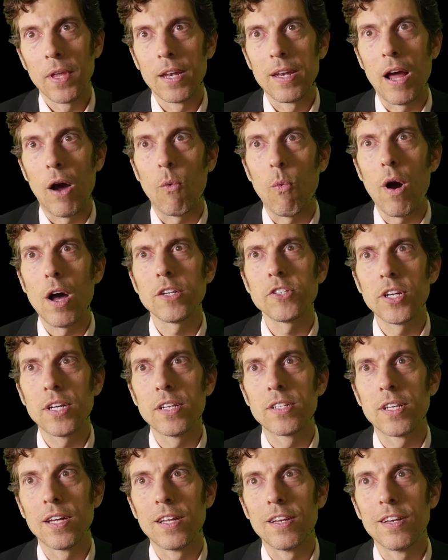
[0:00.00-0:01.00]
Now,
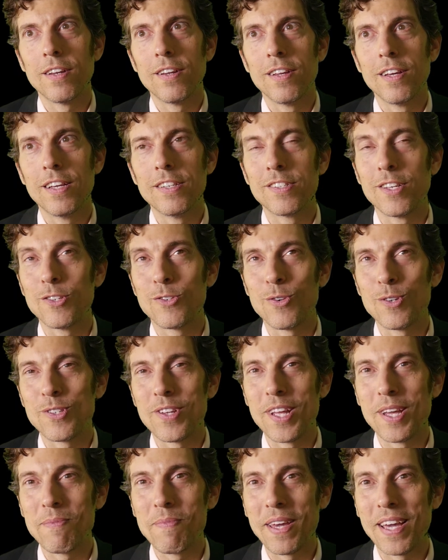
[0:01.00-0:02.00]
Washington is
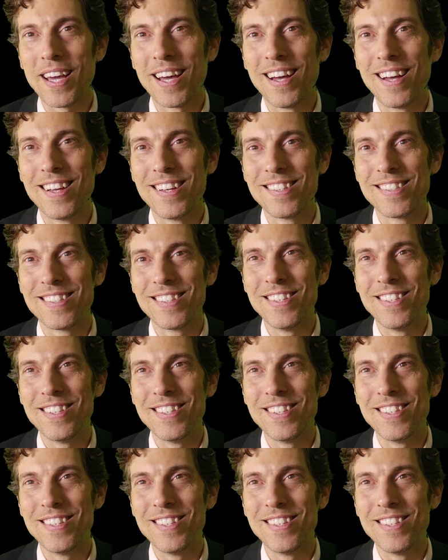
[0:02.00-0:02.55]
interesting because